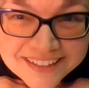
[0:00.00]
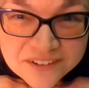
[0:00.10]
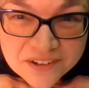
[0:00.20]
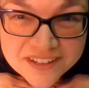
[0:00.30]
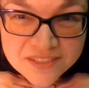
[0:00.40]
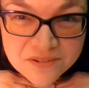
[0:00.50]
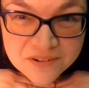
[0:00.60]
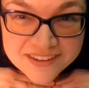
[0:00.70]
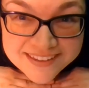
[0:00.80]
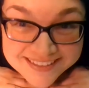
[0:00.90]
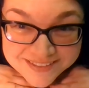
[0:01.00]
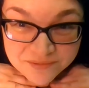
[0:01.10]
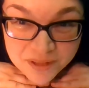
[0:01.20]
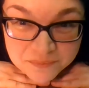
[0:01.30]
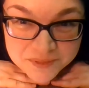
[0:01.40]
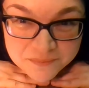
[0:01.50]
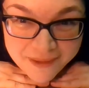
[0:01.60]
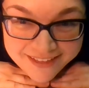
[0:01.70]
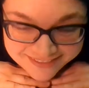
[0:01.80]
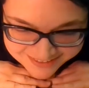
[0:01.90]
Hello, grade threes. Welcome to
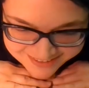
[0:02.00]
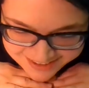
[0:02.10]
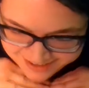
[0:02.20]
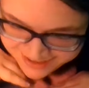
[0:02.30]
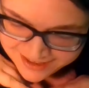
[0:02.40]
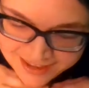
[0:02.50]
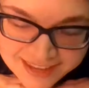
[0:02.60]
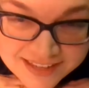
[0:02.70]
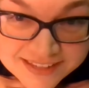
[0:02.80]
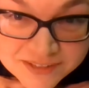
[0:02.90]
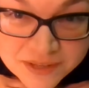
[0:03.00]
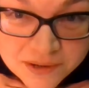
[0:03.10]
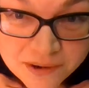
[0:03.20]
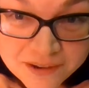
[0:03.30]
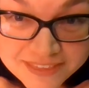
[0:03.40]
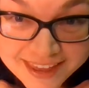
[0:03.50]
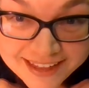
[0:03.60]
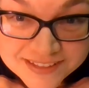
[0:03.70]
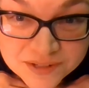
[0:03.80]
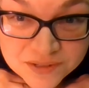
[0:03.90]
math today. So here are
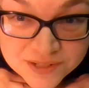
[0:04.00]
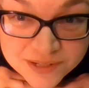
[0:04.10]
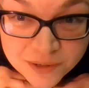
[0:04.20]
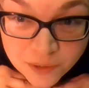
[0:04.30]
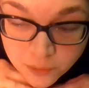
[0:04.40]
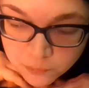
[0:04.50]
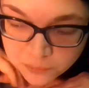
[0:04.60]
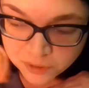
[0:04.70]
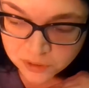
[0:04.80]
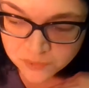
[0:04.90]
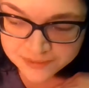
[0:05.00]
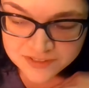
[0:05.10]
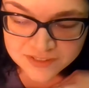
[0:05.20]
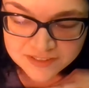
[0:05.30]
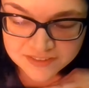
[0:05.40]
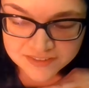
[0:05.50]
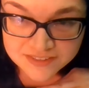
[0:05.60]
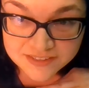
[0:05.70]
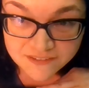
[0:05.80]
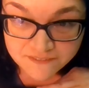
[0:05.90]
the answers to your homework
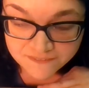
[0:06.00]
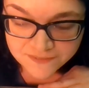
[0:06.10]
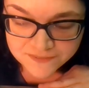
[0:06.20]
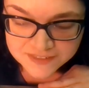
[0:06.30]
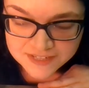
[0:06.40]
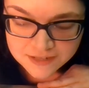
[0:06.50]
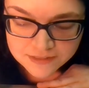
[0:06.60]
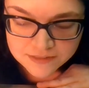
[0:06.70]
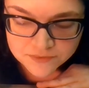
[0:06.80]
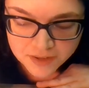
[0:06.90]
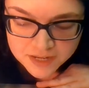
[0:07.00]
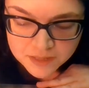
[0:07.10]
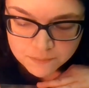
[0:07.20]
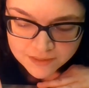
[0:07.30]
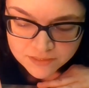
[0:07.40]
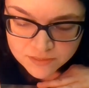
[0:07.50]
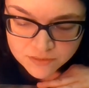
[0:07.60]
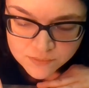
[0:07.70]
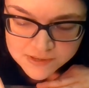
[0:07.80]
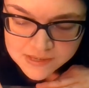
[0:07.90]
questions. 15 divided by
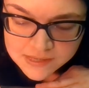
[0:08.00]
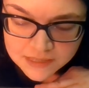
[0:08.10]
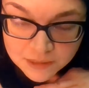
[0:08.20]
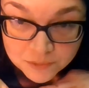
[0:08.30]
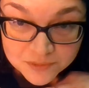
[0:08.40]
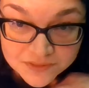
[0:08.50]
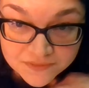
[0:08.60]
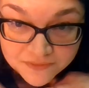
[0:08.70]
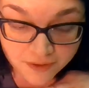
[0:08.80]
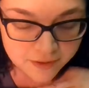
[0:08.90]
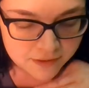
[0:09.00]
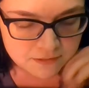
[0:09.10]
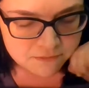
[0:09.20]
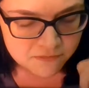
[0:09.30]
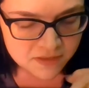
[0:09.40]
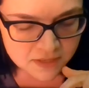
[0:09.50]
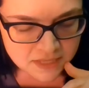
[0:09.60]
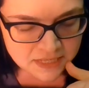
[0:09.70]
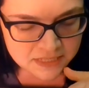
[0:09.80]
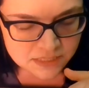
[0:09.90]
3 equals 5.
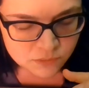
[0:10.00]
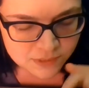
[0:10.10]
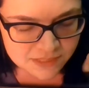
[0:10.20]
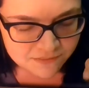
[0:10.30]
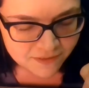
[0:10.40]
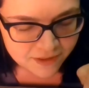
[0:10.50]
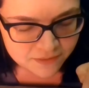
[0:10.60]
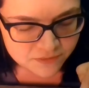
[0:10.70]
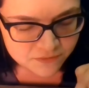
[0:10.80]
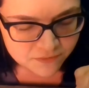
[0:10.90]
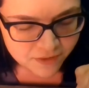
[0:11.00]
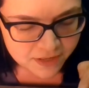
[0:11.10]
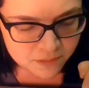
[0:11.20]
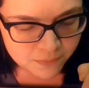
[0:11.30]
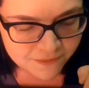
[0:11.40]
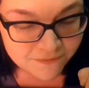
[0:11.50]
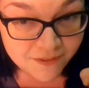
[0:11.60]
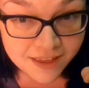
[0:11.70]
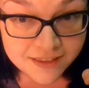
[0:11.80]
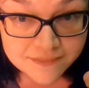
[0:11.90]
25 divided by
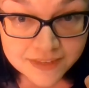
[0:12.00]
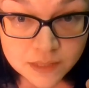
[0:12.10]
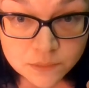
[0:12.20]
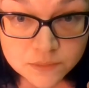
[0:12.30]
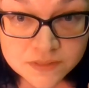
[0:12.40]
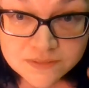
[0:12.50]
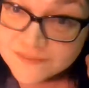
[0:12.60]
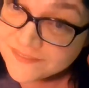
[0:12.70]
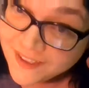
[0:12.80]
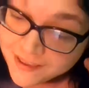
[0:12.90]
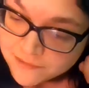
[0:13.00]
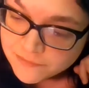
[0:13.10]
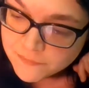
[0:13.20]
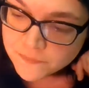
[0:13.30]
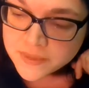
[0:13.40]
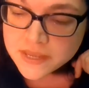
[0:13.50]
5 equals 5.